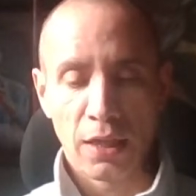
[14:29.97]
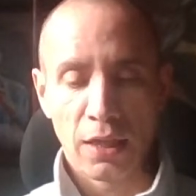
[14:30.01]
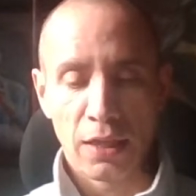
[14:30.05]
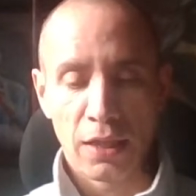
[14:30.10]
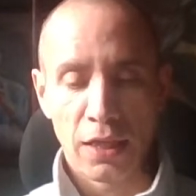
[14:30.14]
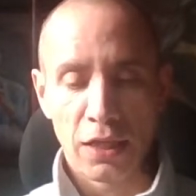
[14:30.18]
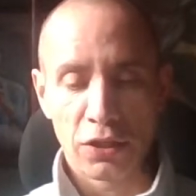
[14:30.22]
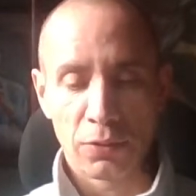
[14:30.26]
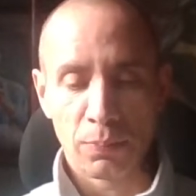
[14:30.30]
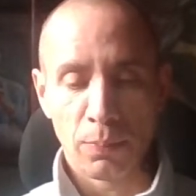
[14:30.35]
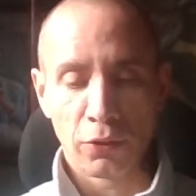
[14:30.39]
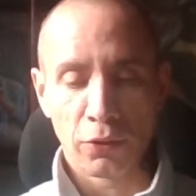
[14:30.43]

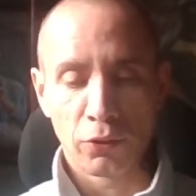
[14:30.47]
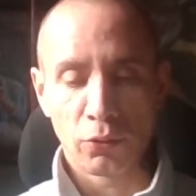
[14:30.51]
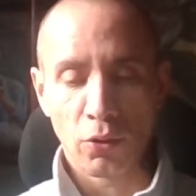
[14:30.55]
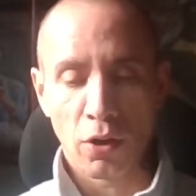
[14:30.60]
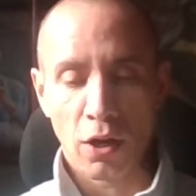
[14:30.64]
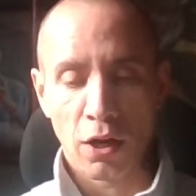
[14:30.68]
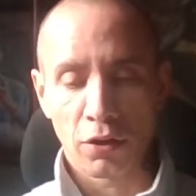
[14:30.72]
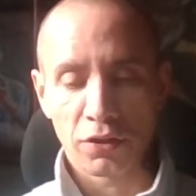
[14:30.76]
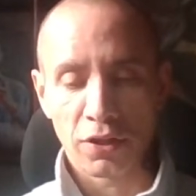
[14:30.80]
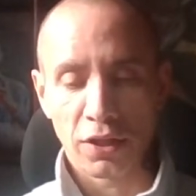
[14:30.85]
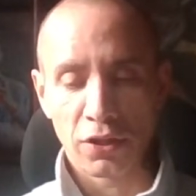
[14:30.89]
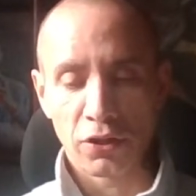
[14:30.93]
This model
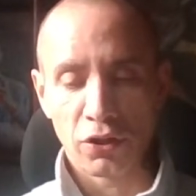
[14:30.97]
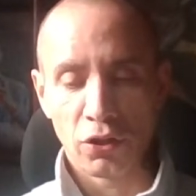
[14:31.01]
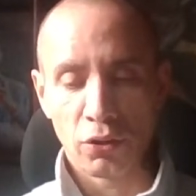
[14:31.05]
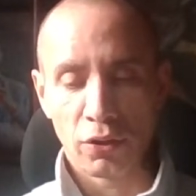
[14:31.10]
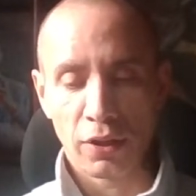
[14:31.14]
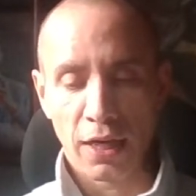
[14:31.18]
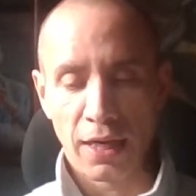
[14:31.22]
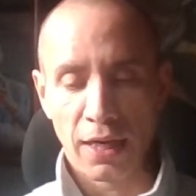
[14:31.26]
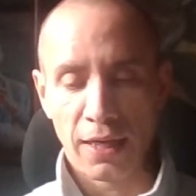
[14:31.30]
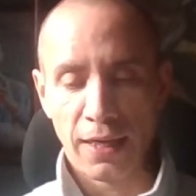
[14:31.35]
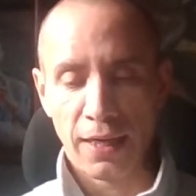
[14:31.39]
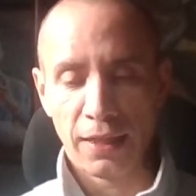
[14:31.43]
argues that
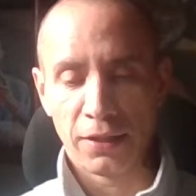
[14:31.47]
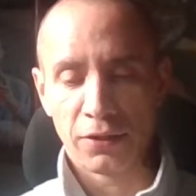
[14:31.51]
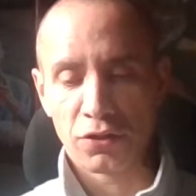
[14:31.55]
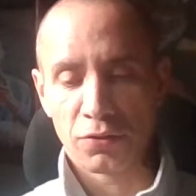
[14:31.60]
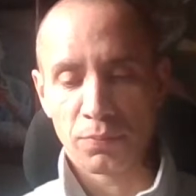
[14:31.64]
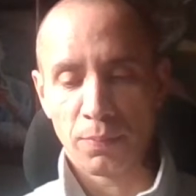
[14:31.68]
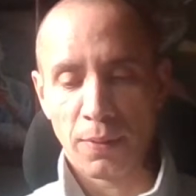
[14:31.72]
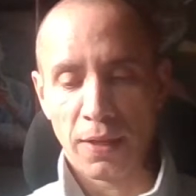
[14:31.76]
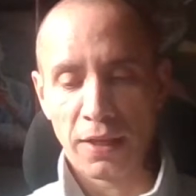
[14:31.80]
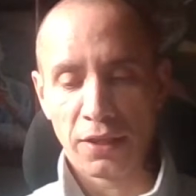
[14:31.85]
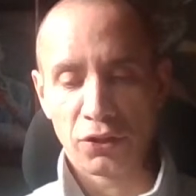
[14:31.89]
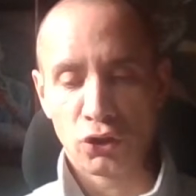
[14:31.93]
UK electors
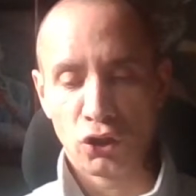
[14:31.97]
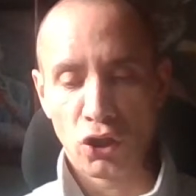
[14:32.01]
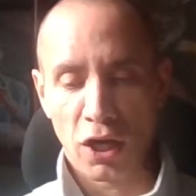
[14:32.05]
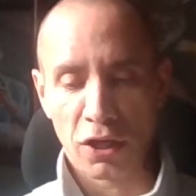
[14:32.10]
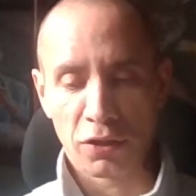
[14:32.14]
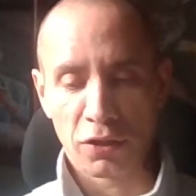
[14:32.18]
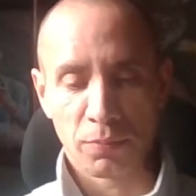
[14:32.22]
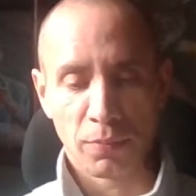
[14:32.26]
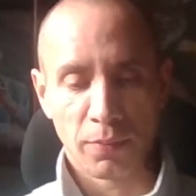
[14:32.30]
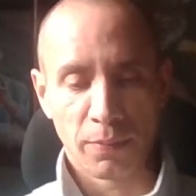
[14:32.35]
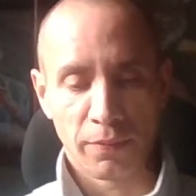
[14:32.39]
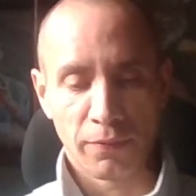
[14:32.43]
make
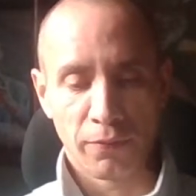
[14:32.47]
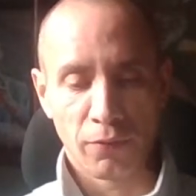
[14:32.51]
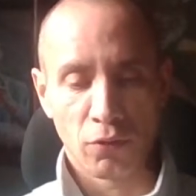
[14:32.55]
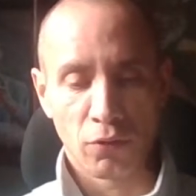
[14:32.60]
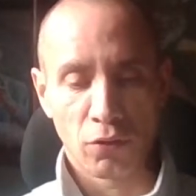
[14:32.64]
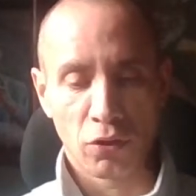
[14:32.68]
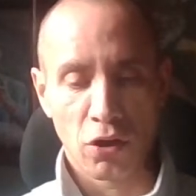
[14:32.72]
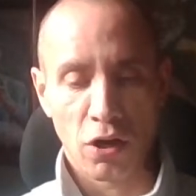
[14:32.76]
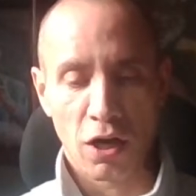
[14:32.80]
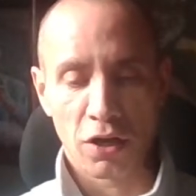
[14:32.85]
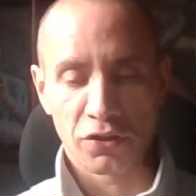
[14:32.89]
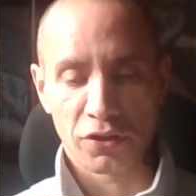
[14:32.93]
judgment before
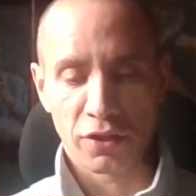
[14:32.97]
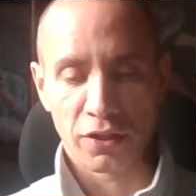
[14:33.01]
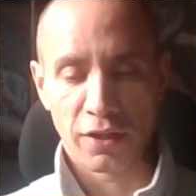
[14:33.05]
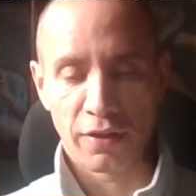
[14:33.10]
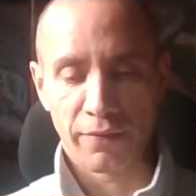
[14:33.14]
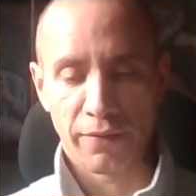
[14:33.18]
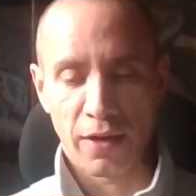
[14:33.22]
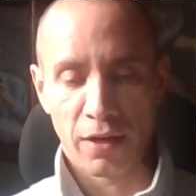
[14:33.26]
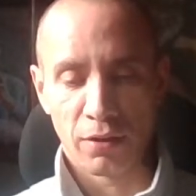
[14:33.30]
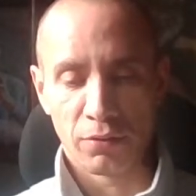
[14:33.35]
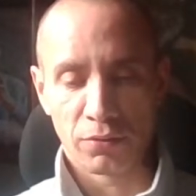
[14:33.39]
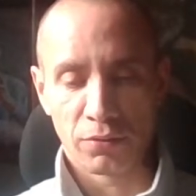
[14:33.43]
casting their
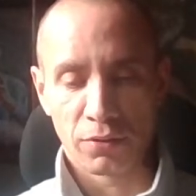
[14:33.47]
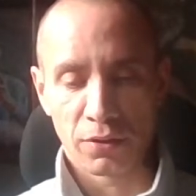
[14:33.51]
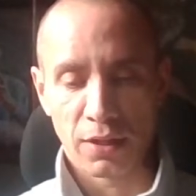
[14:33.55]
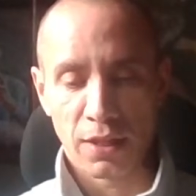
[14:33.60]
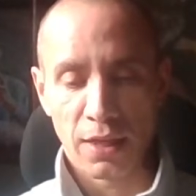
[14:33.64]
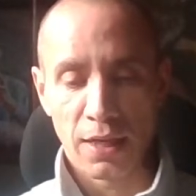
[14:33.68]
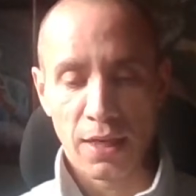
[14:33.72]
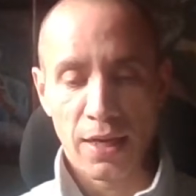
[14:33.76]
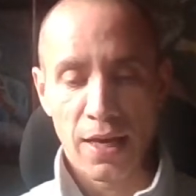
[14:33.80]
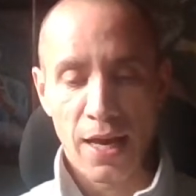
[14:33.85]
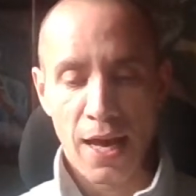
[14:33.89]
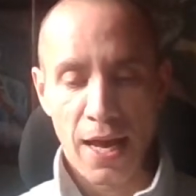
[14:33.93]
vote,
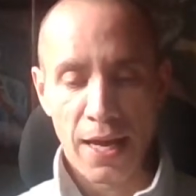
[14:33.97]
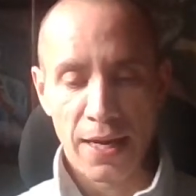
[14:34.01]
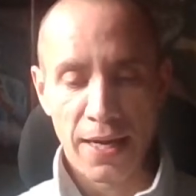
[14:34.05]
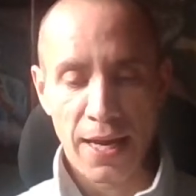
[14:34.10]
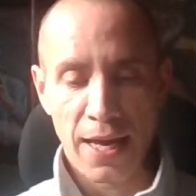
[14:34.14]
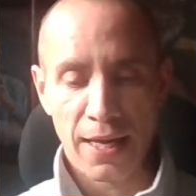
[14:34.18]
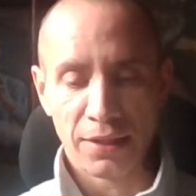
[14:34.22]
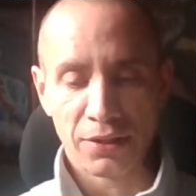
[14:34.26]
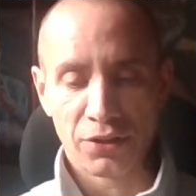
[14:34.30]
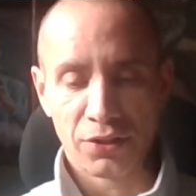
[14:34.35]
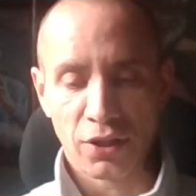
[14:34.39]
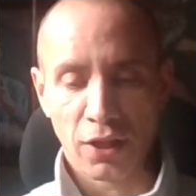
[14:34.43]
and
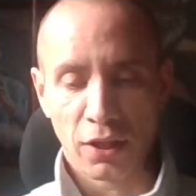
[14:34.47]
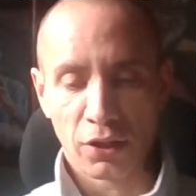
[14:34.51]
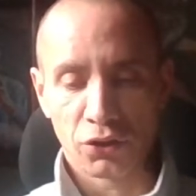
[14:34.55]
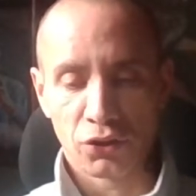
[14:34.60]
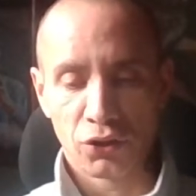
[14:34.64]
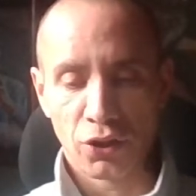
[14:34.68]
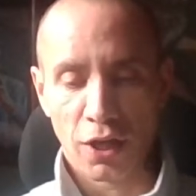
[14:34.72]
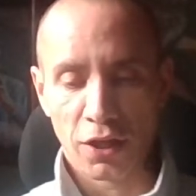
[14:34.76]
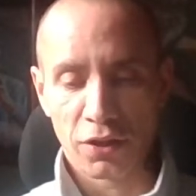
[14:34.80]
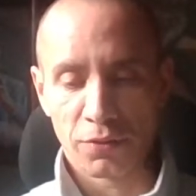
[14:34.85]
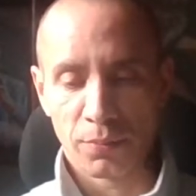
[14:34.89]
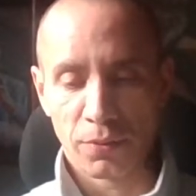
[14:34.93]
that such
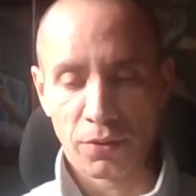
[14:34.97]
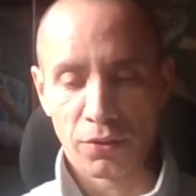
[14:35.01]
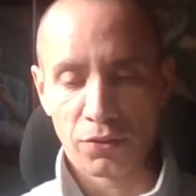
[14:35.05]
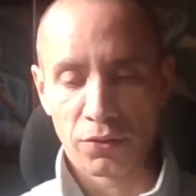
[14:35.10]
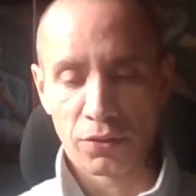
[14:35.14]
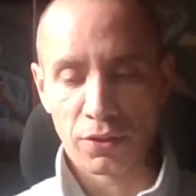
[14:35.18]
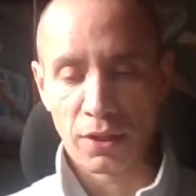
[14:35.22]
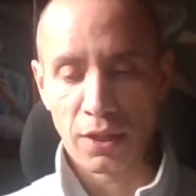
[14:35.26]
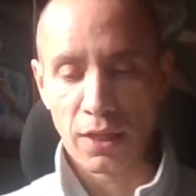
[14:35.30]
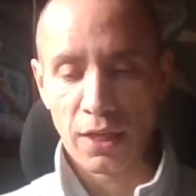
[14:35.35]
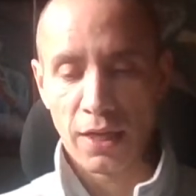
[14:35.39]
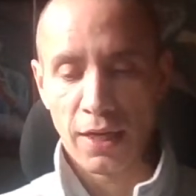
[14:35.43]

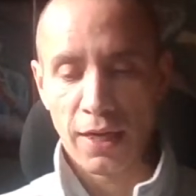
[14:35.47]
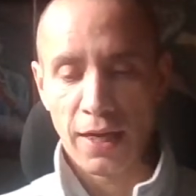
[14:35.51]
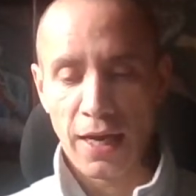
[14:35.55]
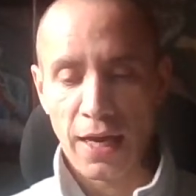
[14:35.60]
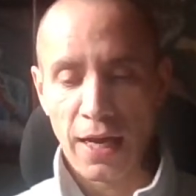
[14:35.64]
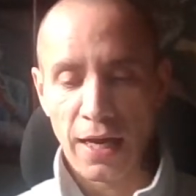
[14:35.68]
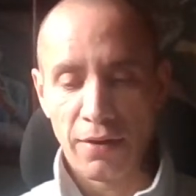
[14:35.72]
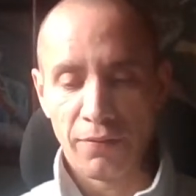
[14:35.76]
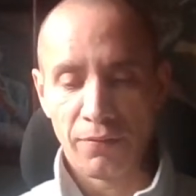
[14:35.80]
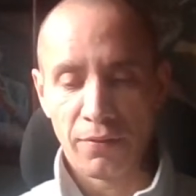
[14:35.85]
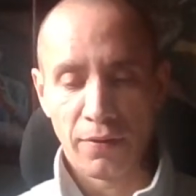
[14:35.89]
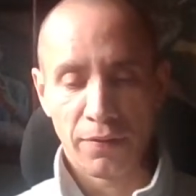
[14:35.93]
judgments,
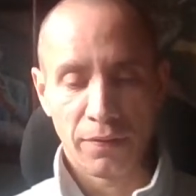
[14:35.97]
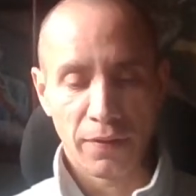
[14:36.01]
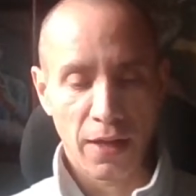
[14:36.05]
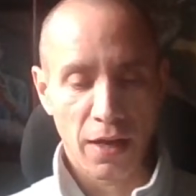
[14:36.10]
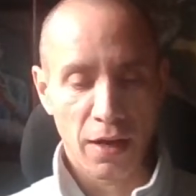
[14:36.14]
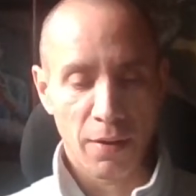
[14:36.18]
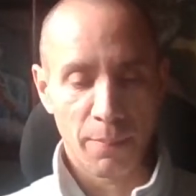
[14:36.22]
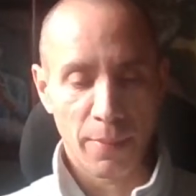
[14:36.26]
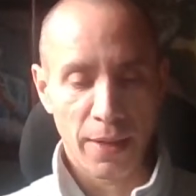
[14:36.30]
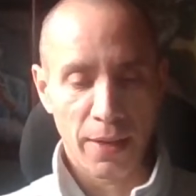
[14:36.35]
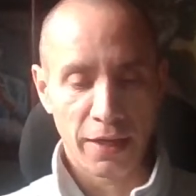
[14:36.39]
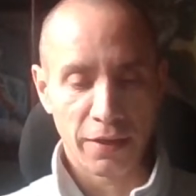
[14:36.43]
even if they
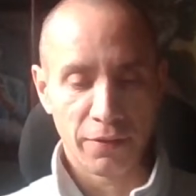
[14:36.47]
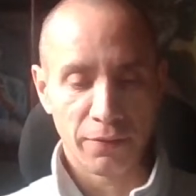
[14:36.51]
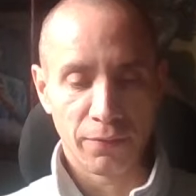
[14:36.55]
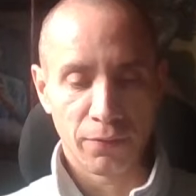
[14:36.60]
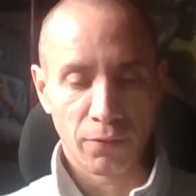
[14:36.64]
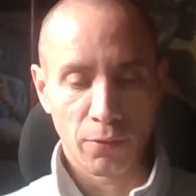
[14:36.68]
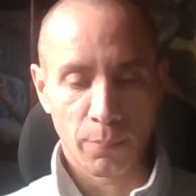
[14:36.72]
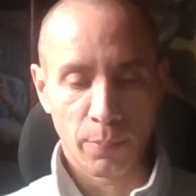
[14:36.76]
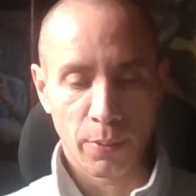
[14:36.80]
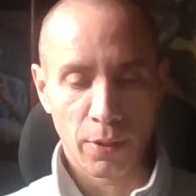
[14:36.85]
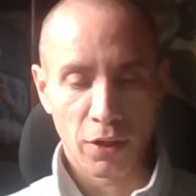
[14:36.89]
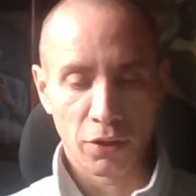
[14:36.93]
are made
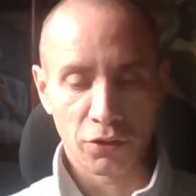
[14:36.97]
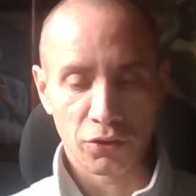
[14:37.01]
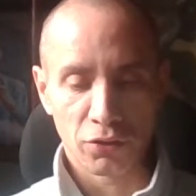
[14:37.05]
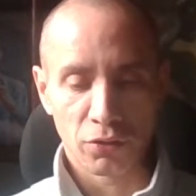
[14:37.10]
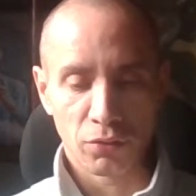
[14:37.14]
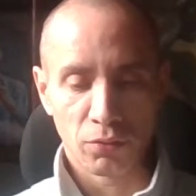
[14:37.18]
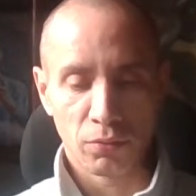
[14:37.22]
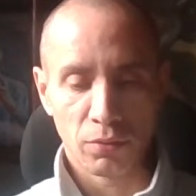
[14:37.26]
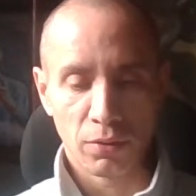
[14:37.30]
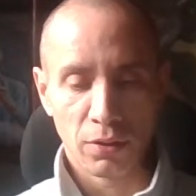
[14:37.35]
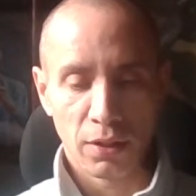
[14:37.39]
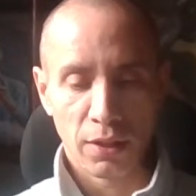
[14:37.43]
for
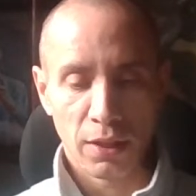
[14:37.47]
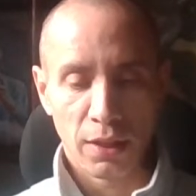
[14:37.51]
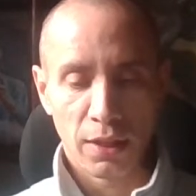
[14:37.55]
personal,